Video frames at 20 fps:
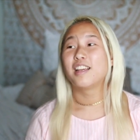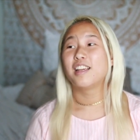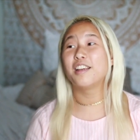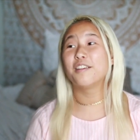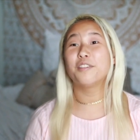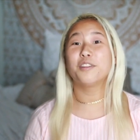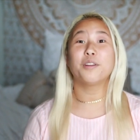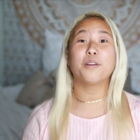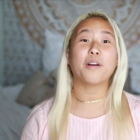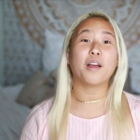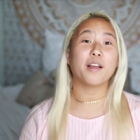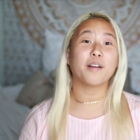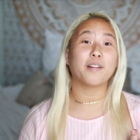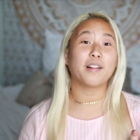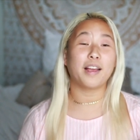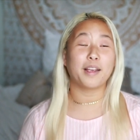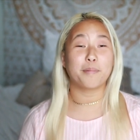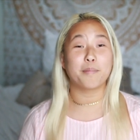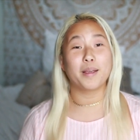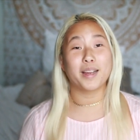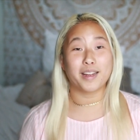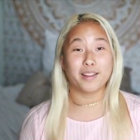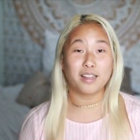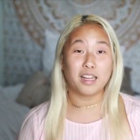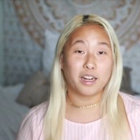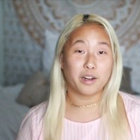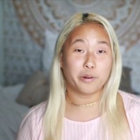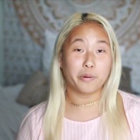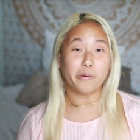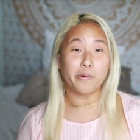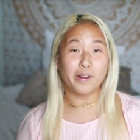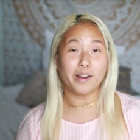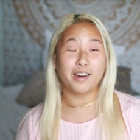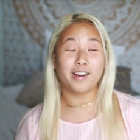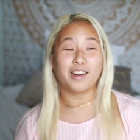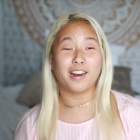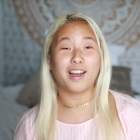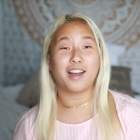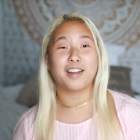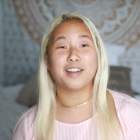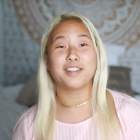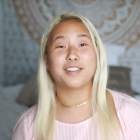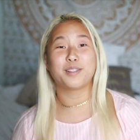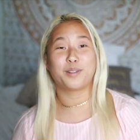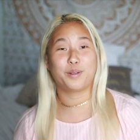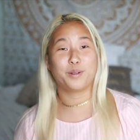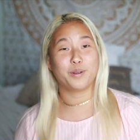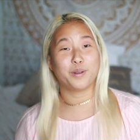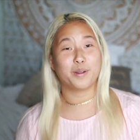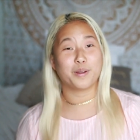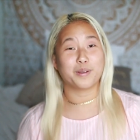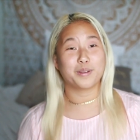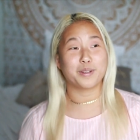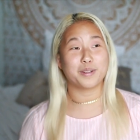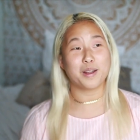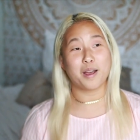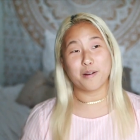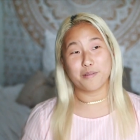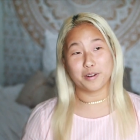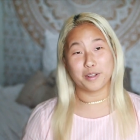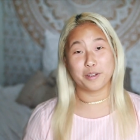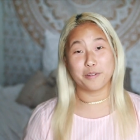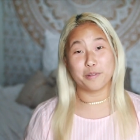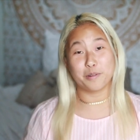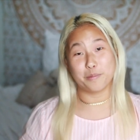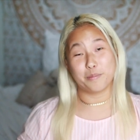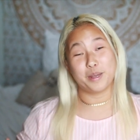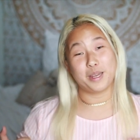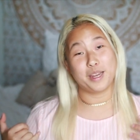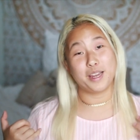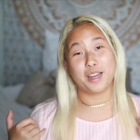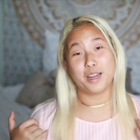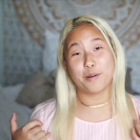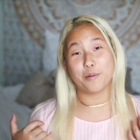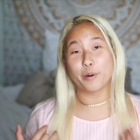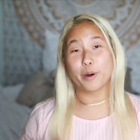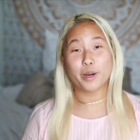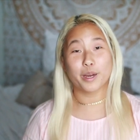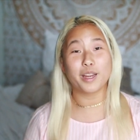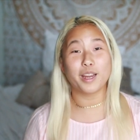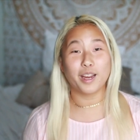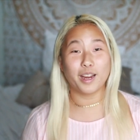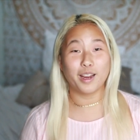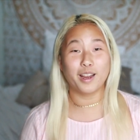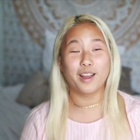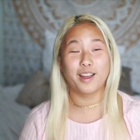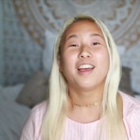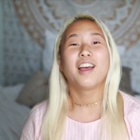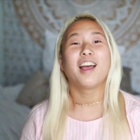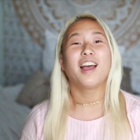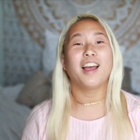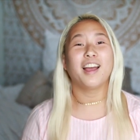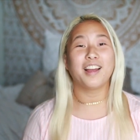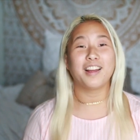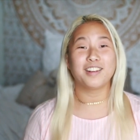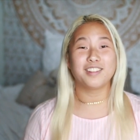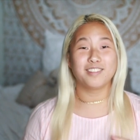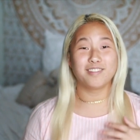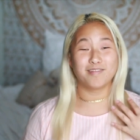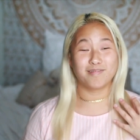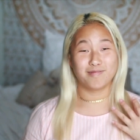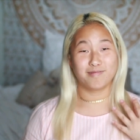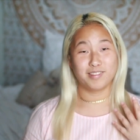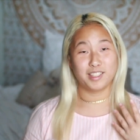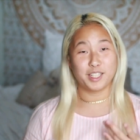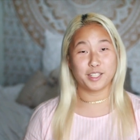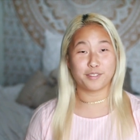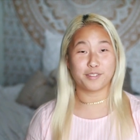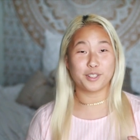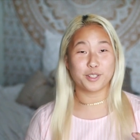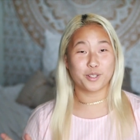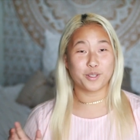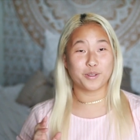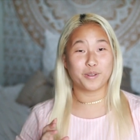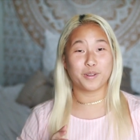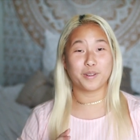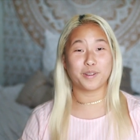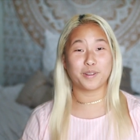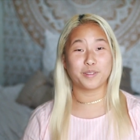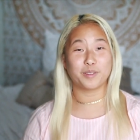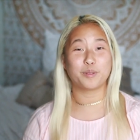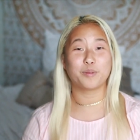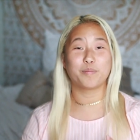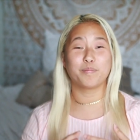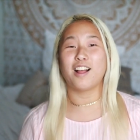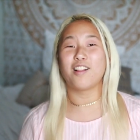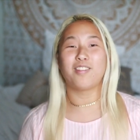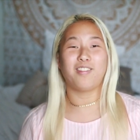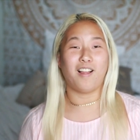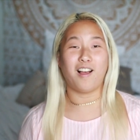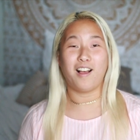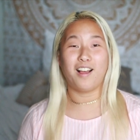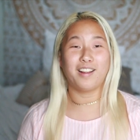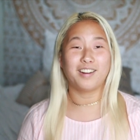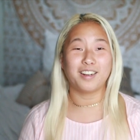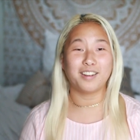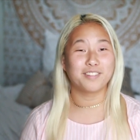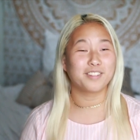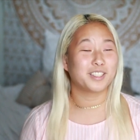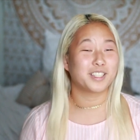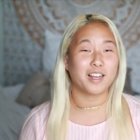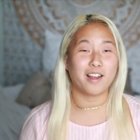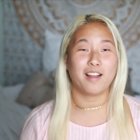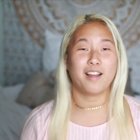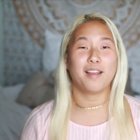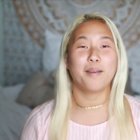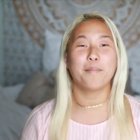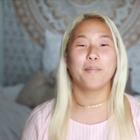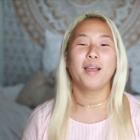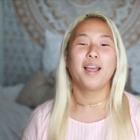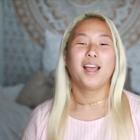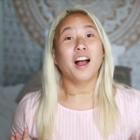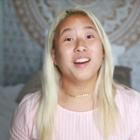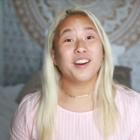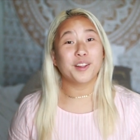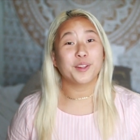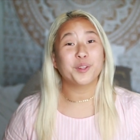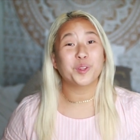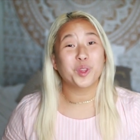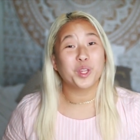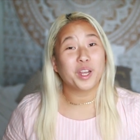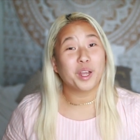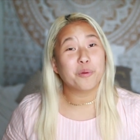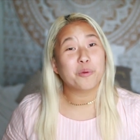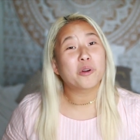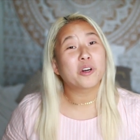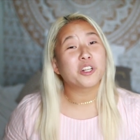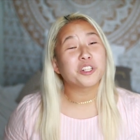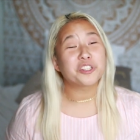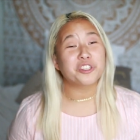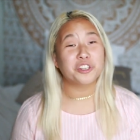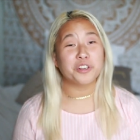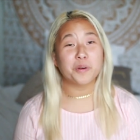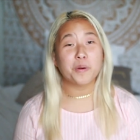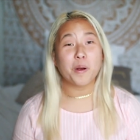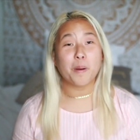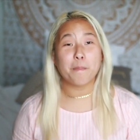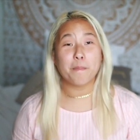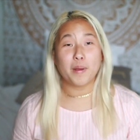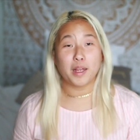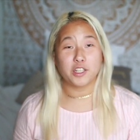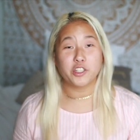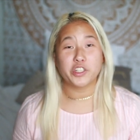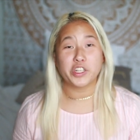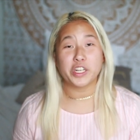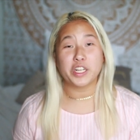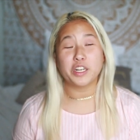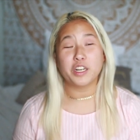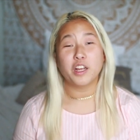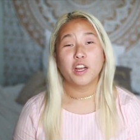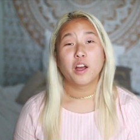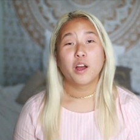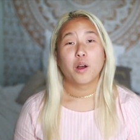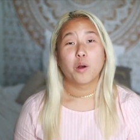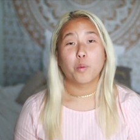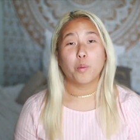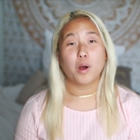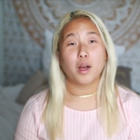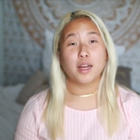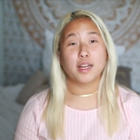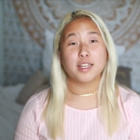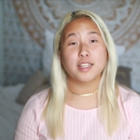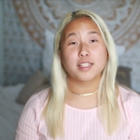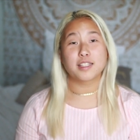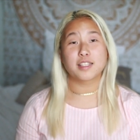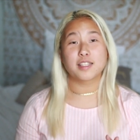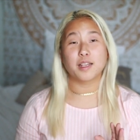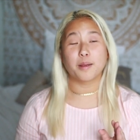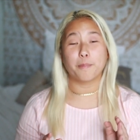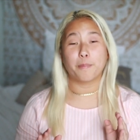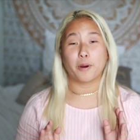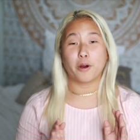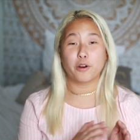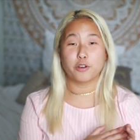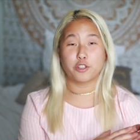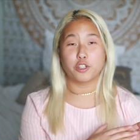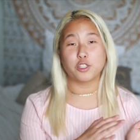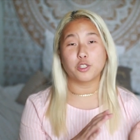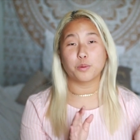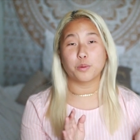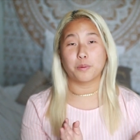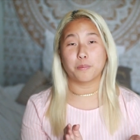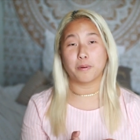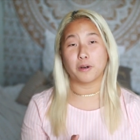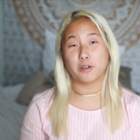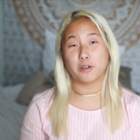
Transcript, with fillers: even though I like making that coin, I still did not really want to be working at Universal a lot of the time. Another thing I wanted to mention was purchase with